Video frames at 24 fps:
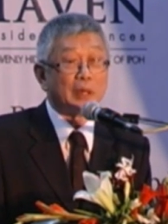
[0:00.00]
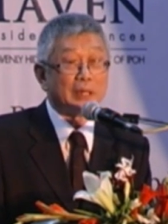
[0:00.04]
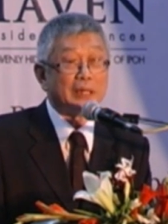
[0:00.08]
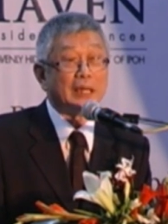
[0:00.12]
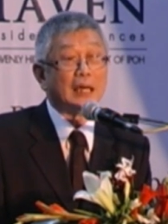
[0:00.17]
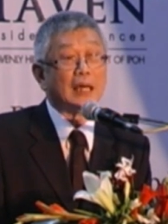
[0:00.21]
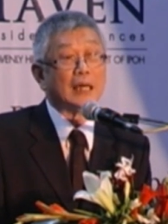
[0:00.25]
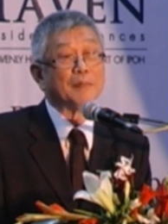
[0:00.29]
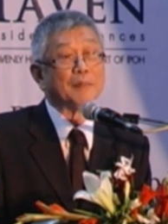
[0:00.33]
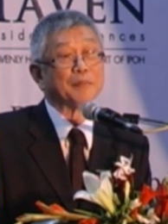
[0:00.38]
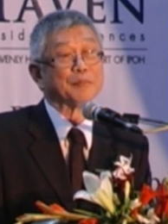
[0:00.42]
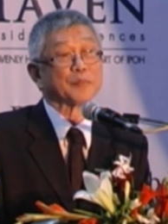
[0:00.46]

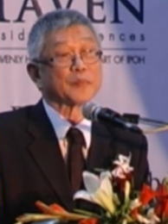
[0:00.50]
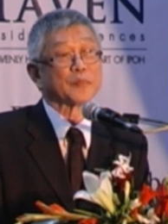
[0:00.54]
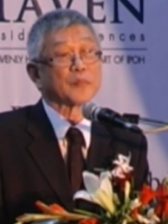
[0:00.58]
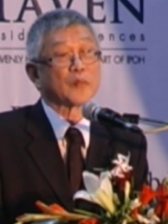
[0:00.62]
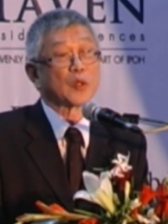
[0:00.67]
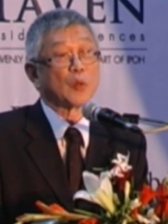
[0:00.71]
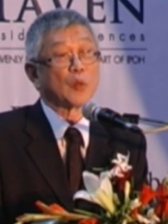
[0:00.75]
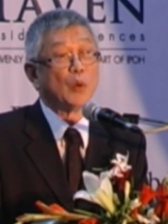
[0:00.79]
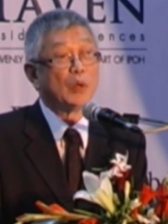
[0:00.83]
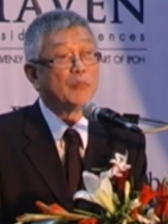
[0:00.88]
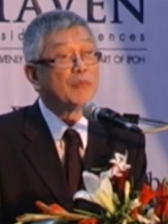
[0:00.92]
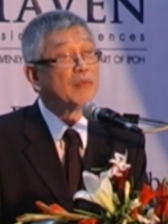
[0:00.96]
radar.
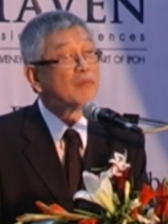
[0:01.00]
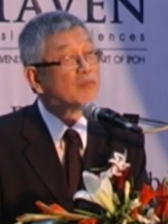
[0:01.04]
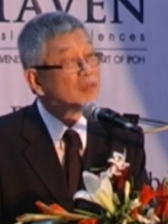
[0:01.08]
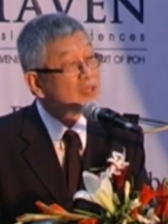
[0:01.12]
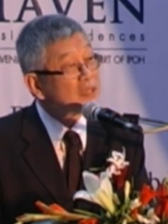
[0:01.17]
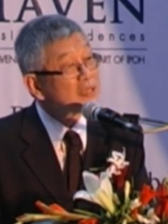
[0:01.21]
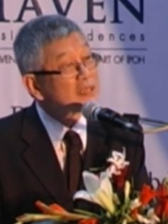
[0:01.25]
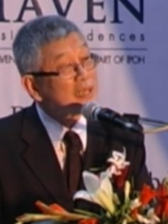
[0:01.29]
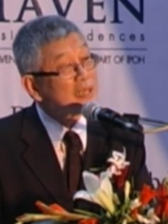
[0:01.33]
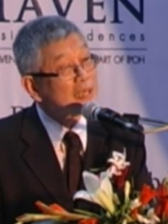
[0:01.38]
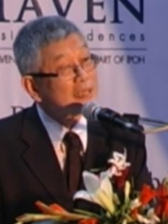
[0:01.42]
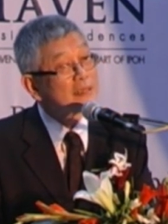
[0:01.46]
When we
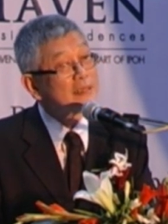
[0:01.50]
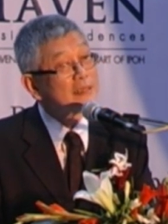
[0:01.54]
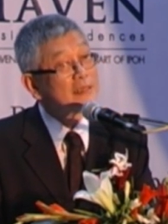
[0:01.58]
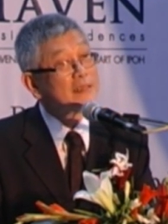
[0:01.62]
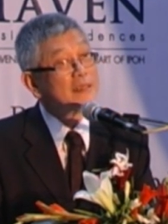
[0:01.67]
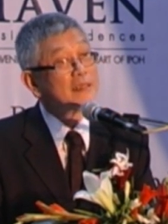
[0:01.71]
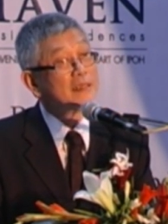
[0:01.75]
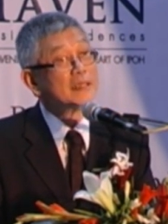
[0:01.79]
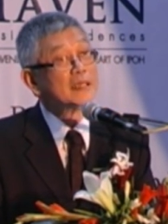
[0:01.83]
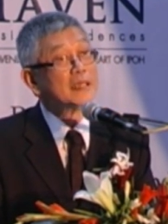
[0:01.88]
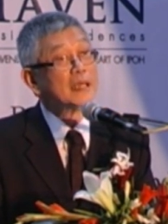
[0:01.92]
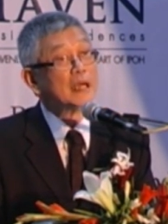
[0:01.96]
first started,
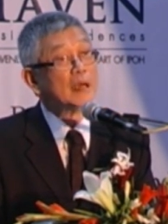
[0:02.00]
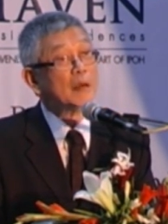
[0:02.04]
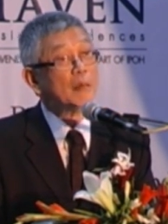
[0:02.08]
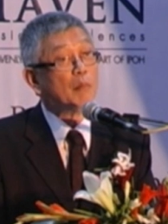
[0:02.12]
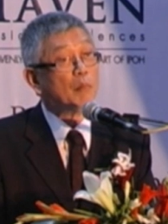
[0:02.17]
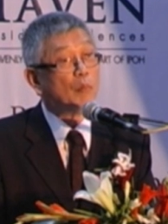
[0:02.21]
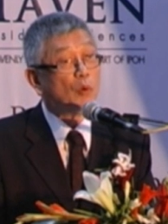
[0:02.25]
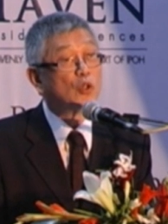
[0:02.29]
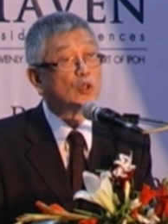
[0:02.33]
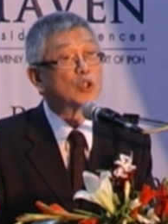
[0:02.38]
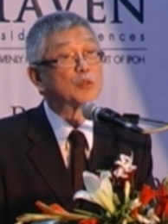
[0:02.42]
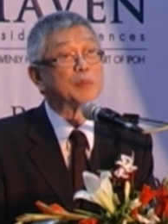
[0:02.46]

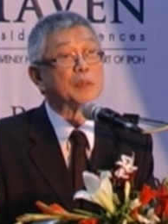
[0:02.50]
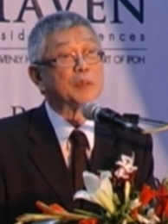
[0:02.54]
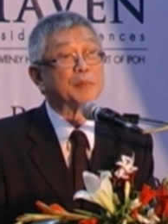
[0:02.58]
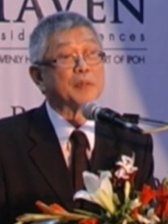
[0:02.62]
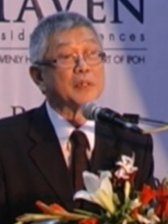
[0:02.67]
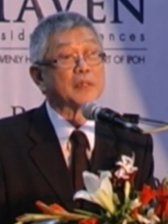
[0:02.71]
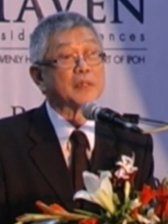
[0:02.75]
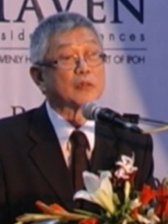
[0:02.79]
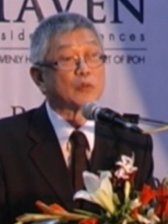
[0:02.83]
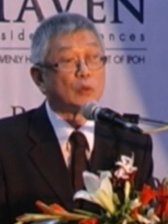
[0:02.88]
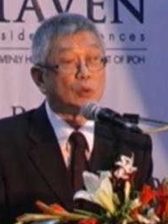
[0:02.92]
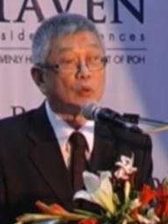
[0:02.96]
most
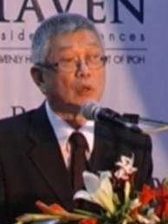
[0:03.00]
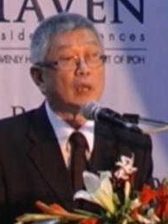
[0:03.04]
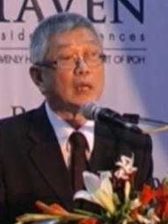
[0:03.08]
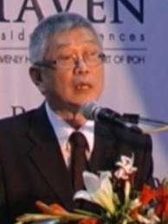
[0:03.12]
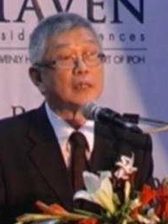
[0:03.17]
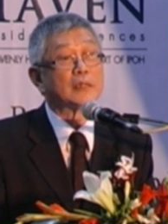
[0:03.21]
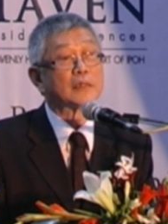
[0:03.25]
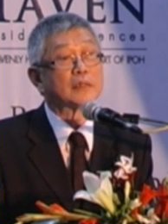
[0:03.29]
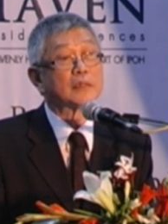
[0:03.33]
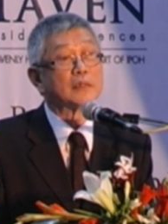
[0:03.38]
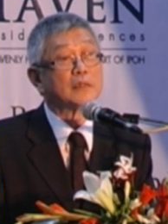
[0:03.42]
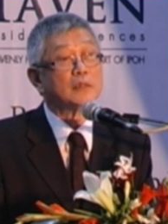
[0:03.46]
people told
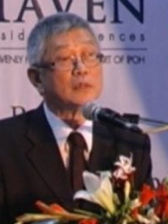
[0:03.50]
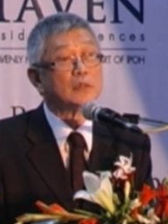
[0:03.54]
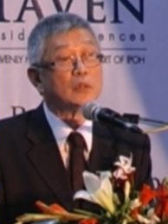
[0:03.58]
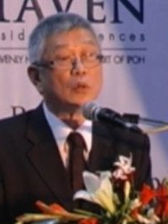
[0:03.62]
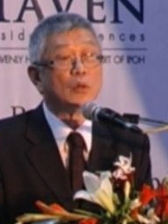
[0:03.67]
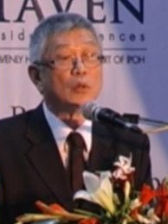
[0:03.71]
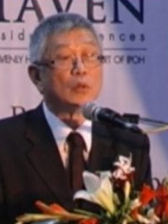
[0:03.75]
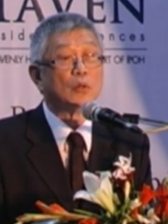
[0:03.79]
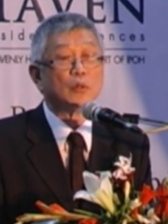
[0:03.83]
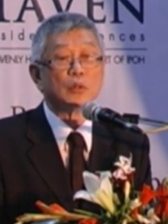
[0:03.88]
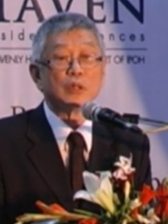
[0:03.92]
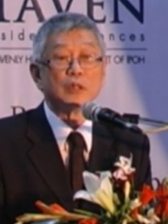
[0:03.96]
us,
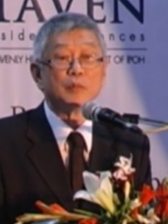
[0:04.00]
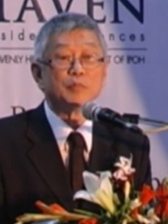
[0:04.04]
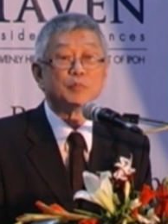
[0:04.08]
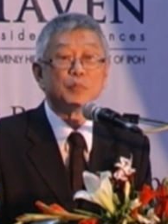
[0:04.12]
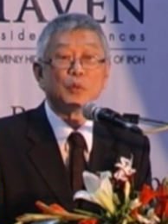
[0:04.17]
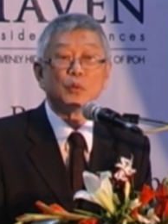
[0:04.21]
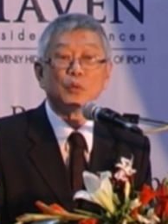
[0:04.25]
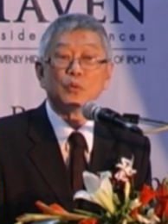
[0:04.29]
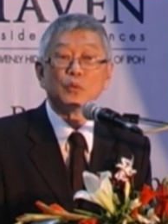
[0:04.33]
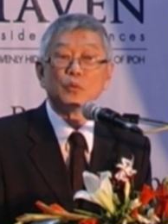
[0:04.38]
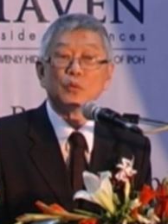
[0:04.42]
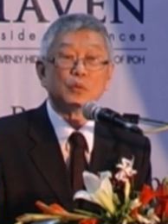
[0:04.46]
no,
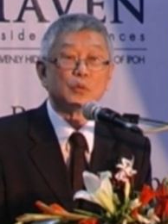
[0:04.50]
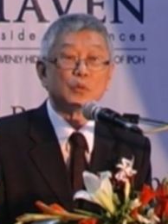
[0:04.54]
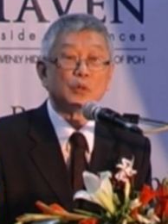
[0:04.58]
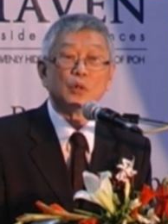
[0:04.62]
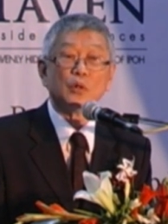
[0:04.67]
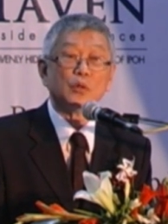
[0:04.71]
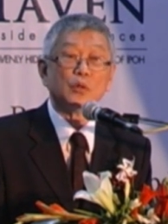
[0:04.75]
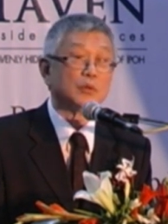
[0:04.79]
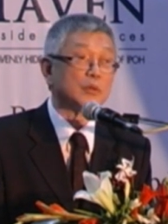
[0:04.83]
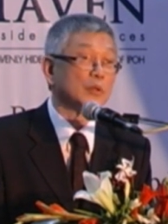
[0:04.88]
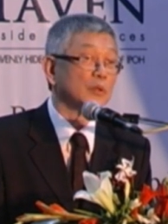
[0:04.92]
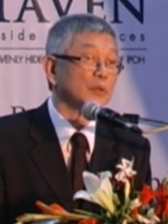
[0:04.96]
Ipoh,
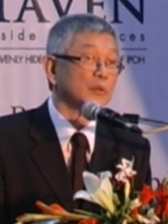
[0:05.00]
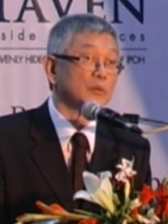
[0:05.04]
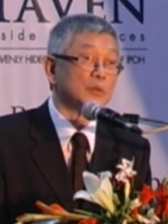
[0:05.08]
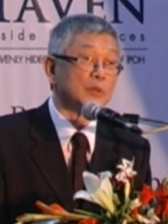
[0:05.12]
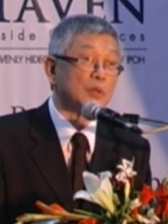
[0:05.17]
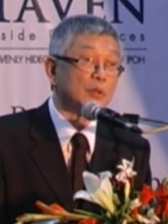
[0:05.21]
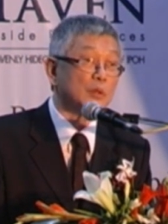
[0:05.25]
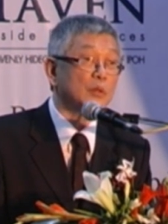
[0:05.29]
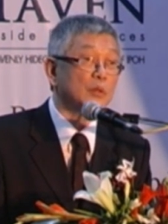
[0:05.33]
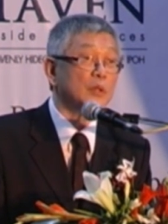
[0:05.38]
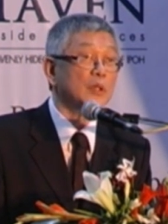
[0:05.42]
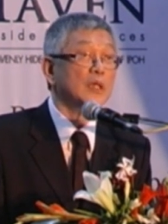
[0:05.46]

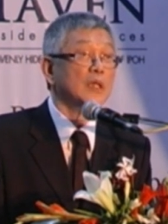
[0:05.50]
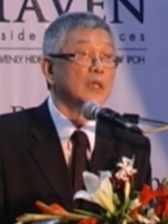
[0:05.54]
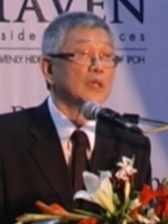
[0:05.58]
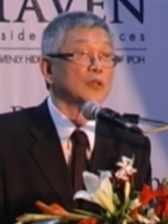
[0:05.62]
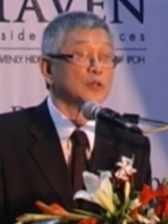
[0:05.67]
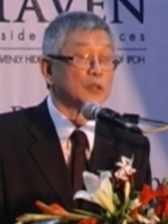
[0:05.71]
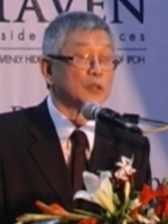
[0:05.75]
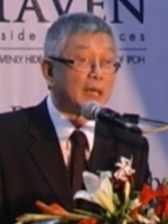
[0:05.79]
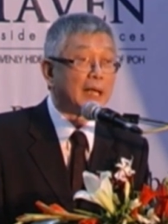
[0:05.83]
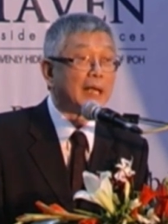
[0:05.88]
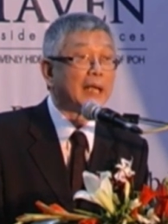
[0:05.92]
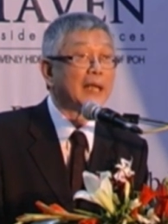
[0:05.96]
no.
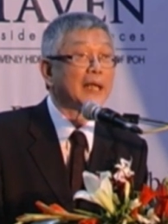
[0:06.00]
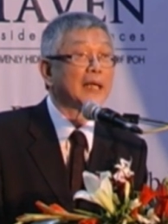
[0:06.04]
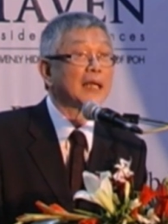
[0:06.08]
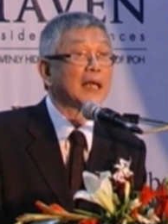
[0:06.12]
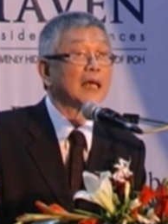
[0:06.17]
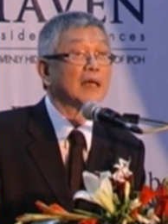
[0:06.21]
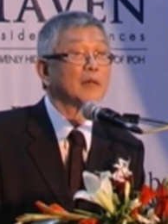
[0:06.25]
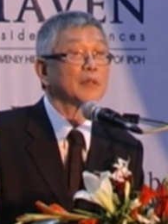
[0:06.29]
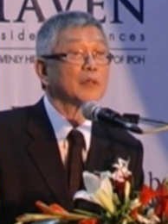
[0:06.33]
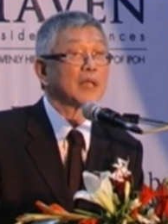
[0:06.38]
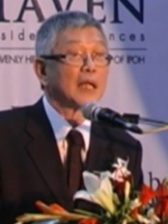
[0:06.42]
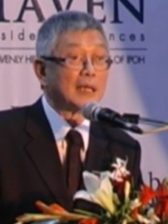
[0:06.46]
Today,
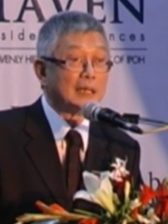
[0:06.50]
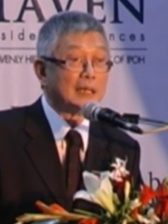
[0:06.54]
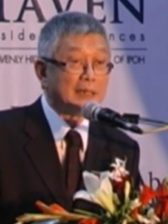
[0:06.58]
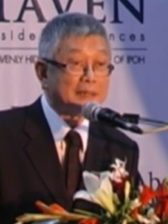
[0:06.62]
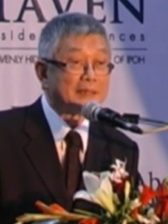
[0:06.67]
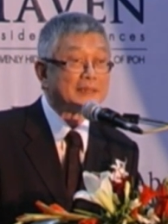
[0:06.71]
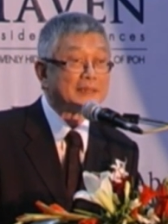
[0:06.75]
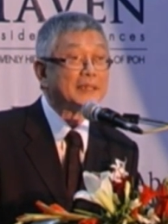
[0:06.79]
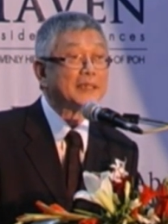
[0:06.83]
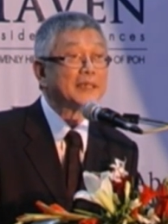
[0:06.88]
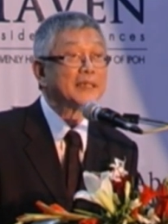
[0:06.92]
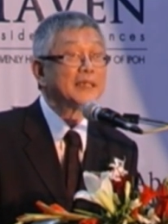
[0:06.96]
now they are
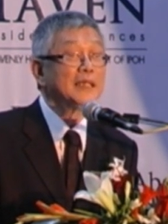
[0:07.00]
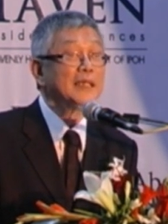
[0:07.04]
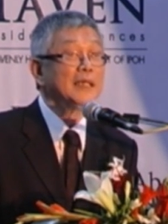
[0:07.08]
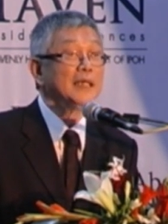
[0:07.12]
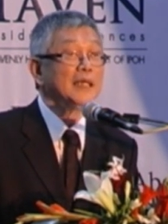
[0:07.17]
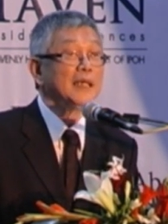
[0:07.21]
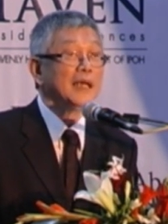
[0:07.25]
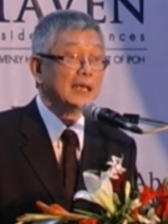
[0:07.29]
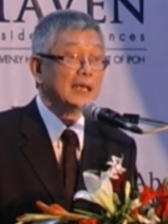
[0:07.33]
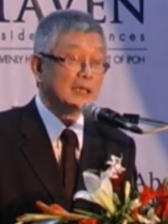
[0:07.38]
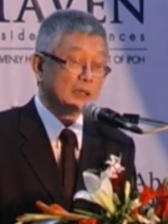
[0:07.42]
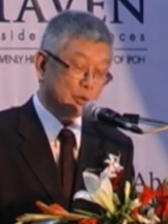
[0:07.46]
listening,
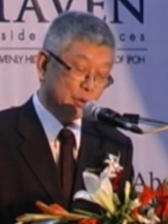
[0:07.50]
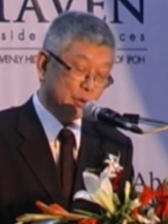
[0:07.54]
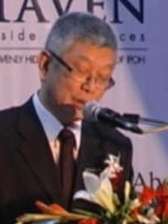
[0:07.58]
and